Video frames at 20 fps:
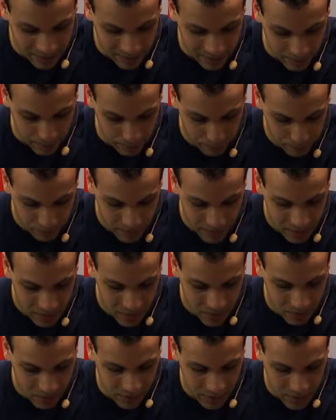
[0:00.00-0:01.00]
right,
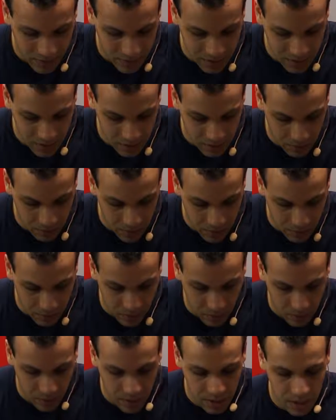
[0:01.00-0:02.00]
so let's see some of the
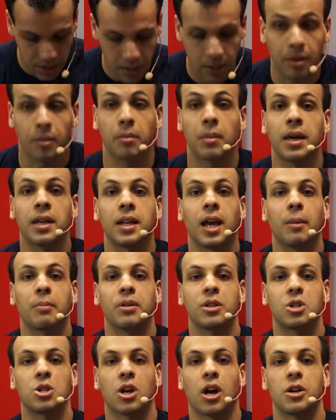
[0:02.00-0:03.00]
reasons that it may not be
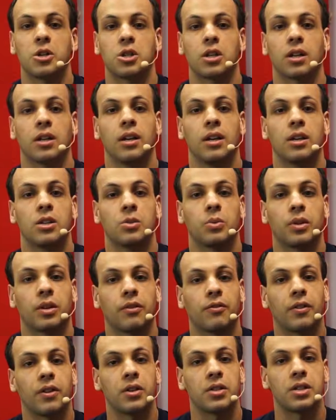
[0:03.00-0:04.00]
charging. So one of the
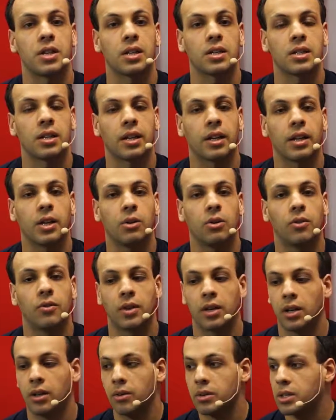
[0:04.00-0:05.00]
first things that I go over
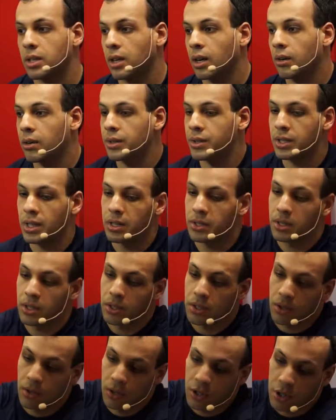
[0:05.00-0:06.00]
here is the current sensing
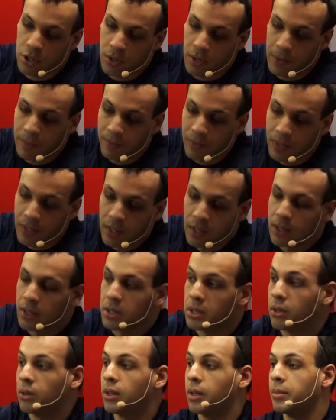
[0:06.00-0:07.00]
circuitry.
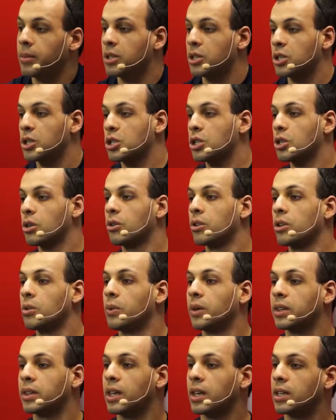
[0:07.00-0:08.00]
So let me just show you
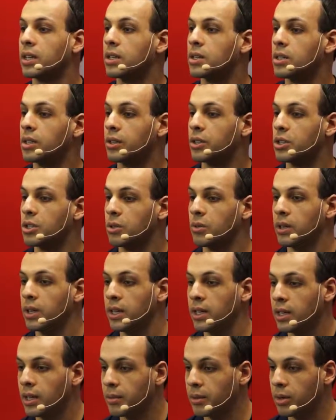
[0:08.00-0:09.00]
what that is on the
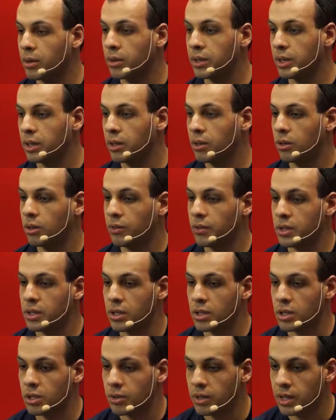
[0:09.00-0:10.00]
screen. I'm going to go over to the
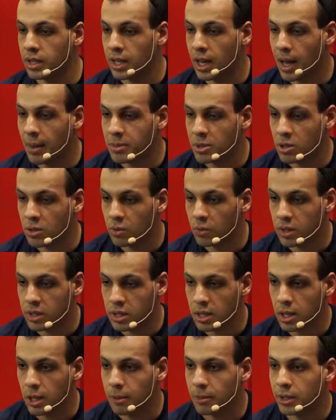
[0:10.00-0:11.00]
screen capture once
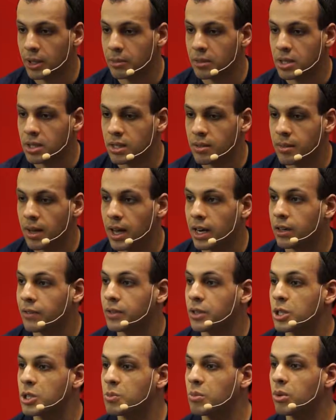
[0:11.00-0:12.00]
I open up the schematic for
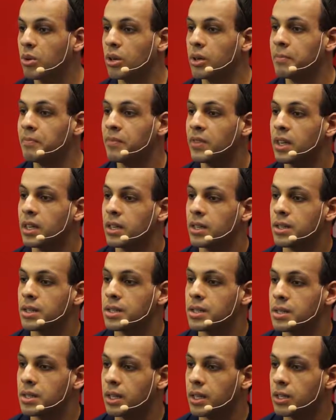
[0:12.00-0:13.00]
this board. This
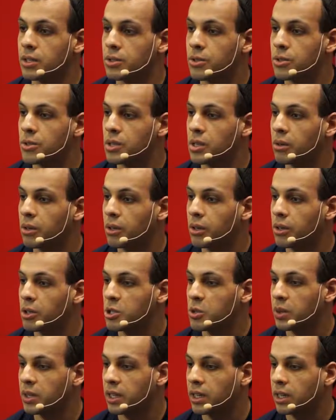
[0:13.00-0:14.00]
is an
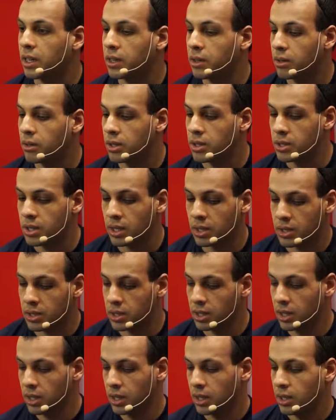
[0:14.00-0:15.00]
820-2936,
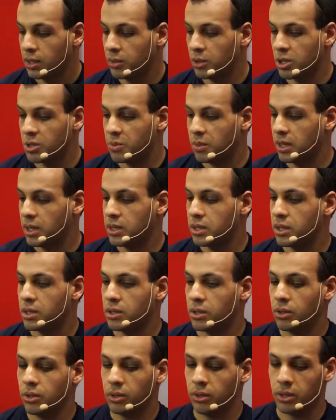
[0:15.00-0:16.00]
which means it's
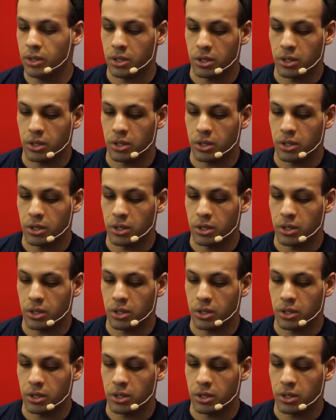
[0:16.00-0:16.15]
old as